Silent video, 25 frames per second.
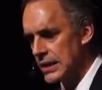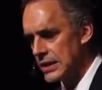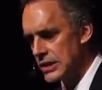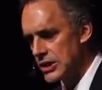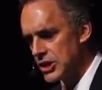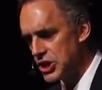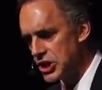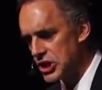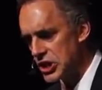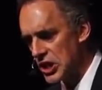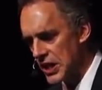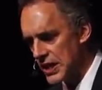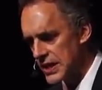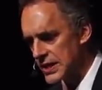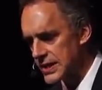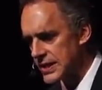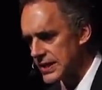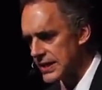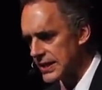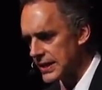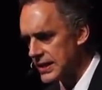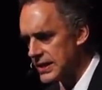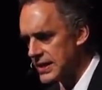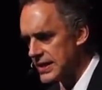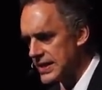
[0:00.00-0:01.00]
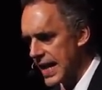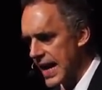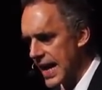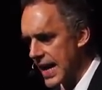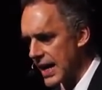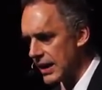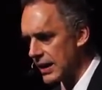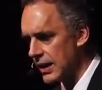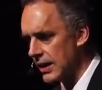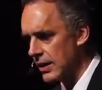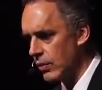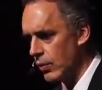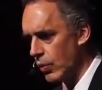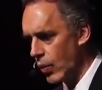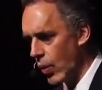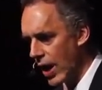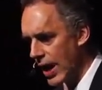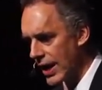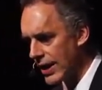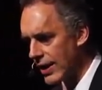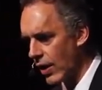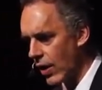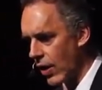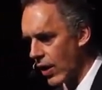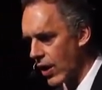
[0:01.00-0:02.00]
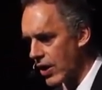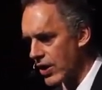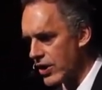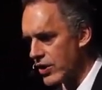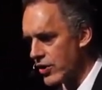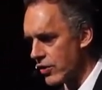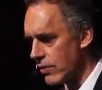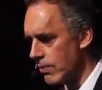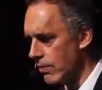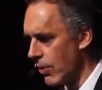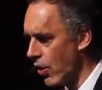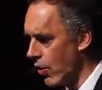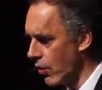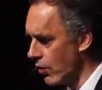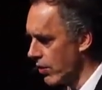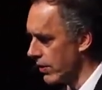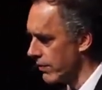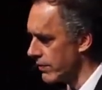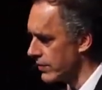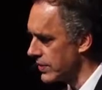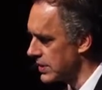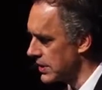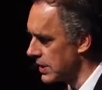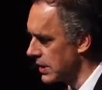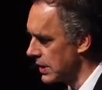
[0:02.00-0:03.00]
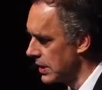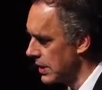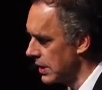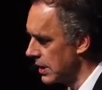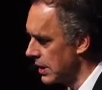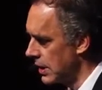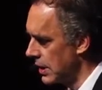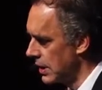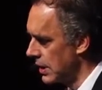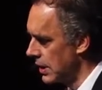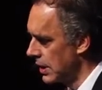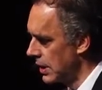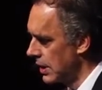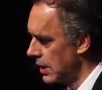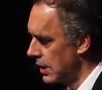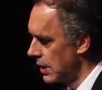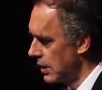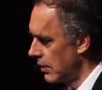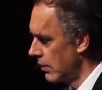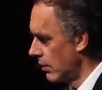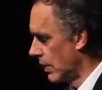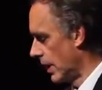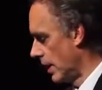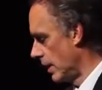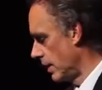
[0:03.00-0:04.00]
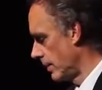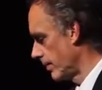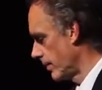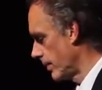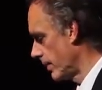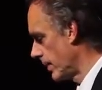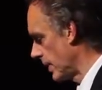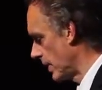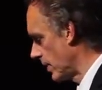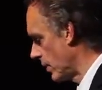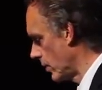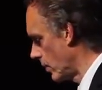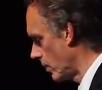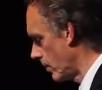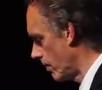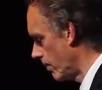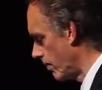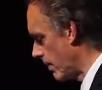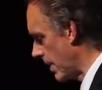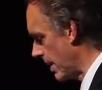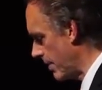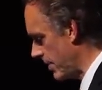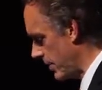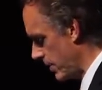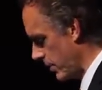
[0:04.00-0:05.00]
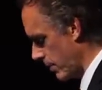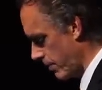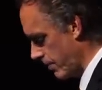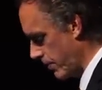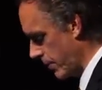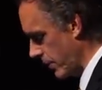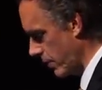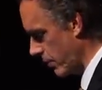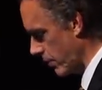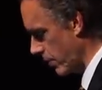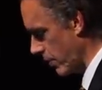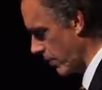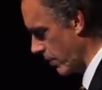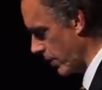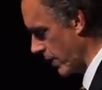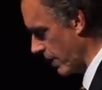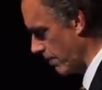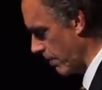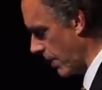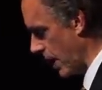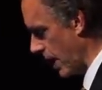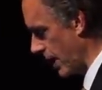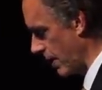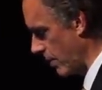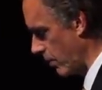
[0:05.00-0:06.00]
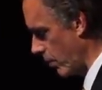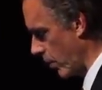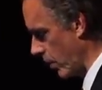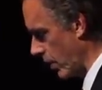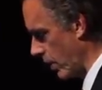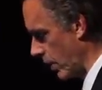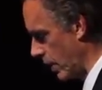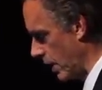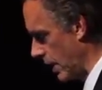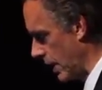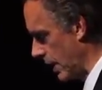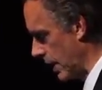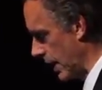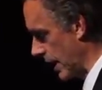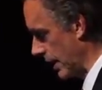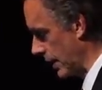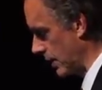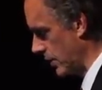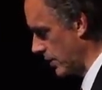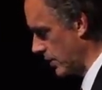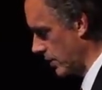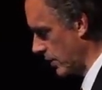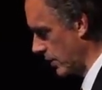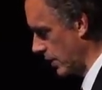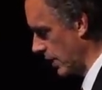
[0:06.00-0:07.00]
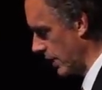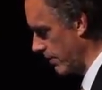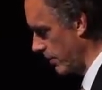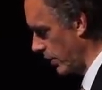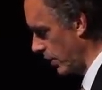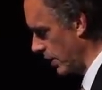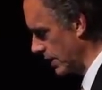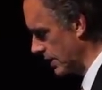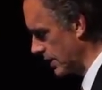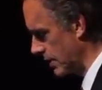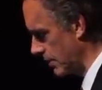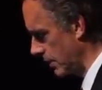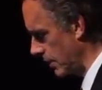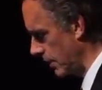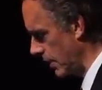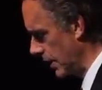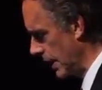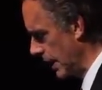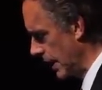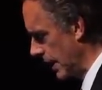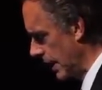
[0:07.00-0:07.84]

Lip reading: Just exactly what are your motives? Well, you know, maybe they're purer than mine were, and it's certainly possible.